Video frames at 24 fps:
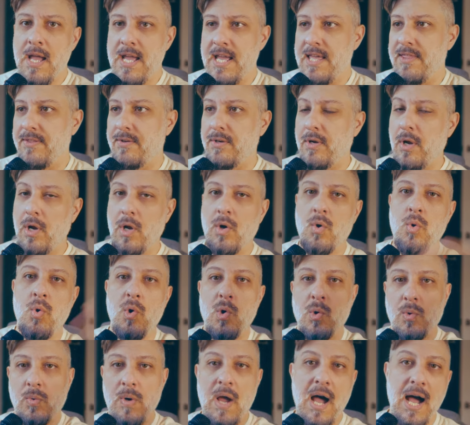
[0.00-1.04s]
either you're a
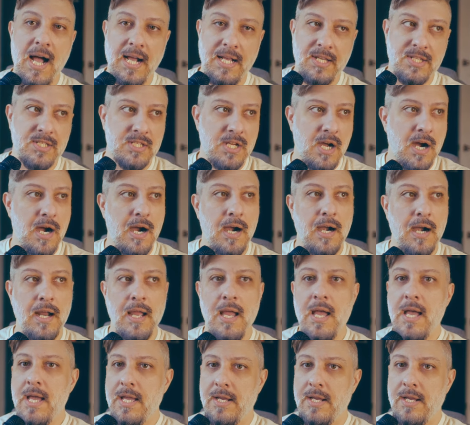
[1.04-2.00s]
cool rock star,